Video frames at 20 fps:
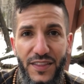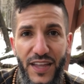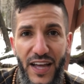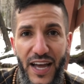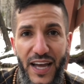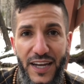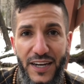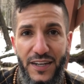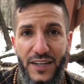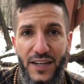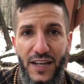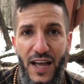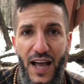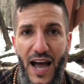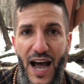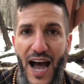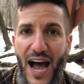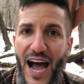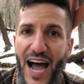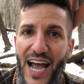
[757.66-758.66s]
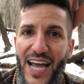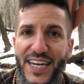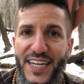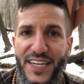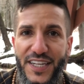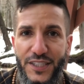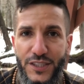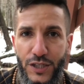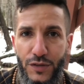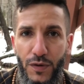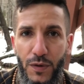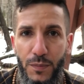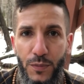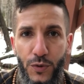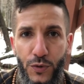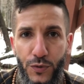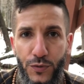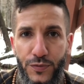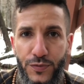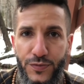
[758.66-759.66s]
that I needed to
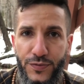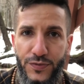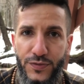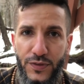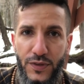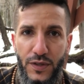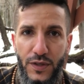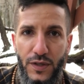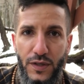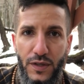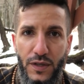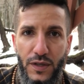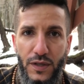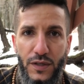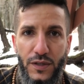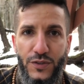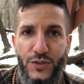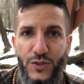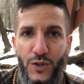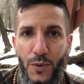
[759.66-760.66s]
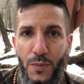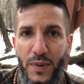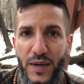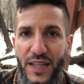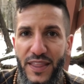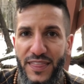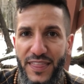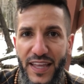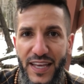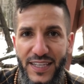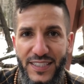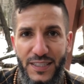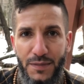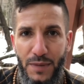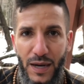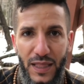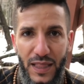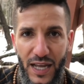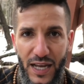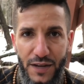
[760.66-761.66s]
remove so many things in
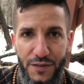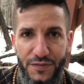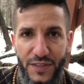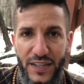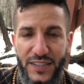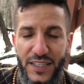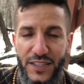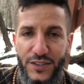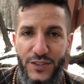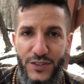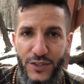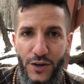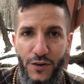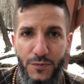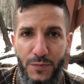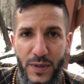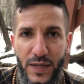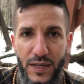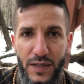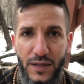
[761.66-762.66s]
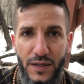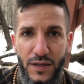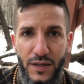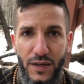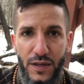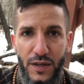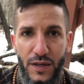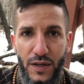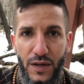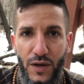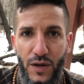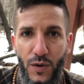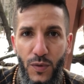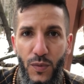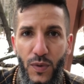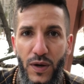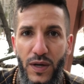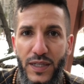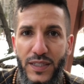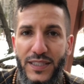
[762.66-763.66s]
my life that didn't serve me
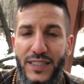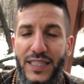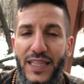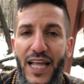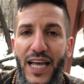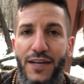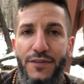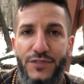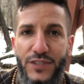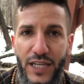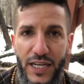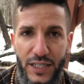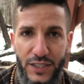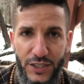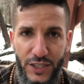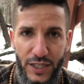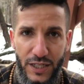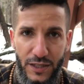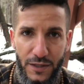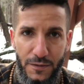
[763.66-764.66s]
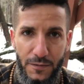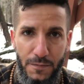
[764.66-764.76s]
was life-changing.